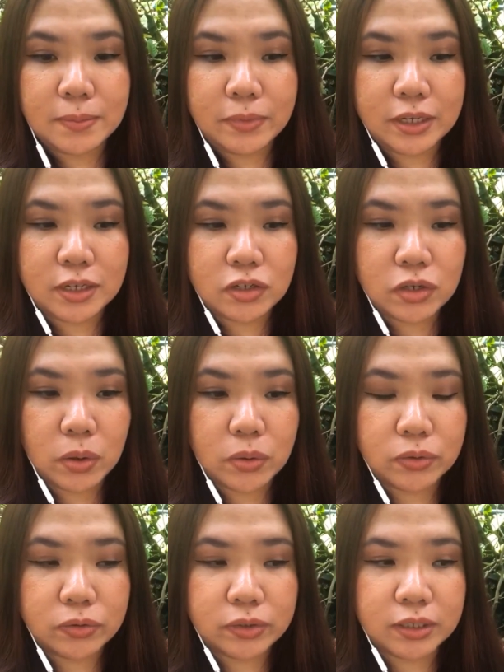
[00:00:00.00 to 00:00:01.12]
being
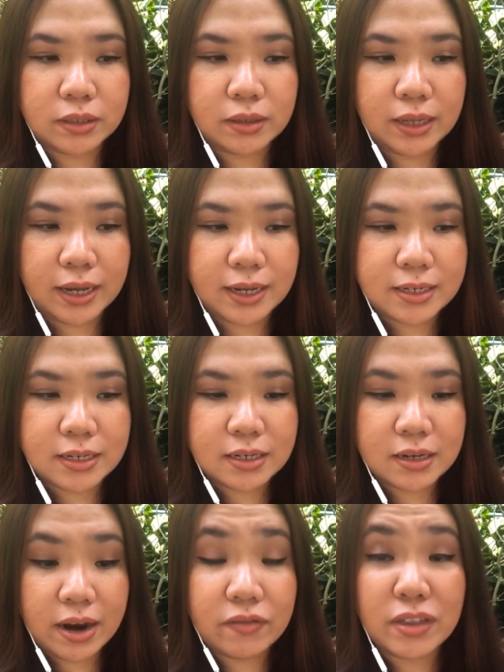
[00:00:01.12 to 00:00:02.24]
told that
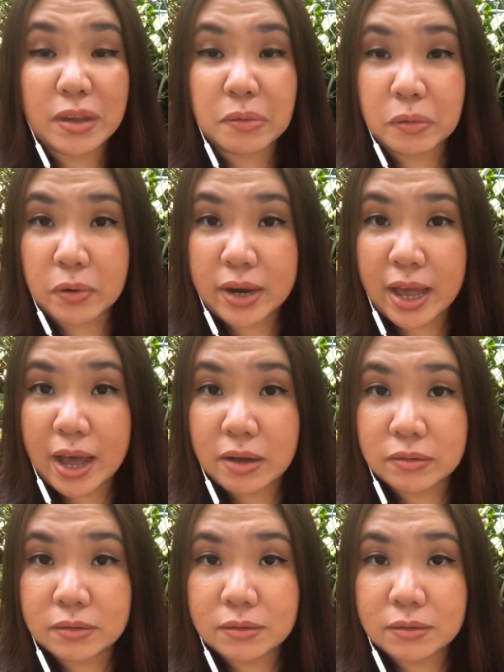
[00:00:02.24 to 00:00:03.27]
everything will work out,